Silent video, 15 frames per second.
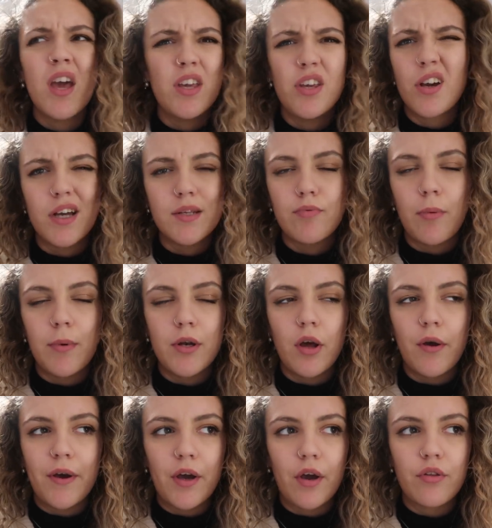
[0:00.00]
You guys probably
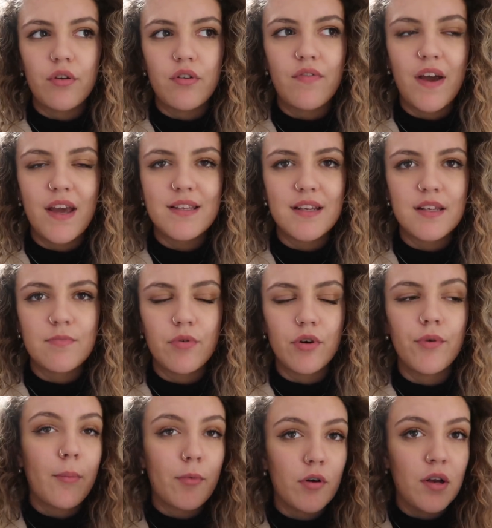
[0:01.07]
know I go through phases,
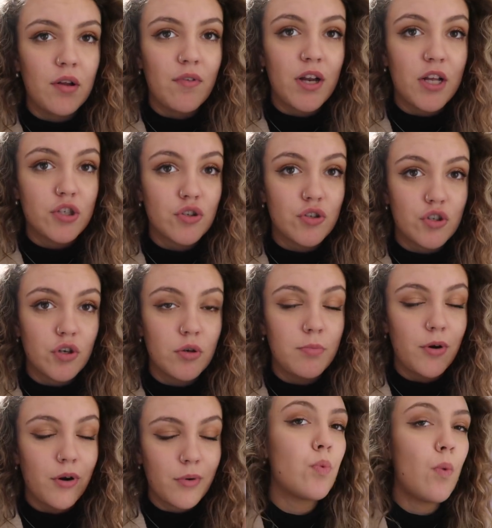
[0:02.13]
but I'm currently reading such a good
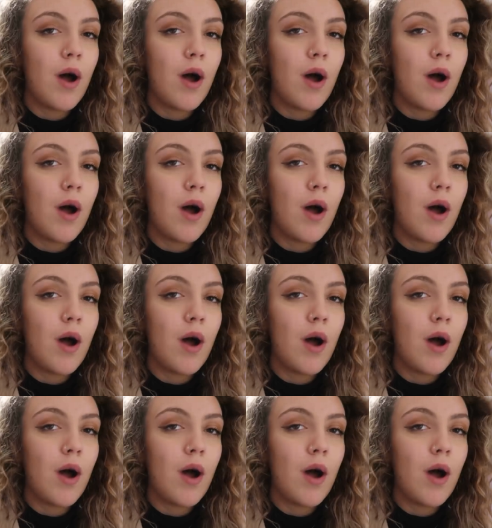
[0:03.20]
book.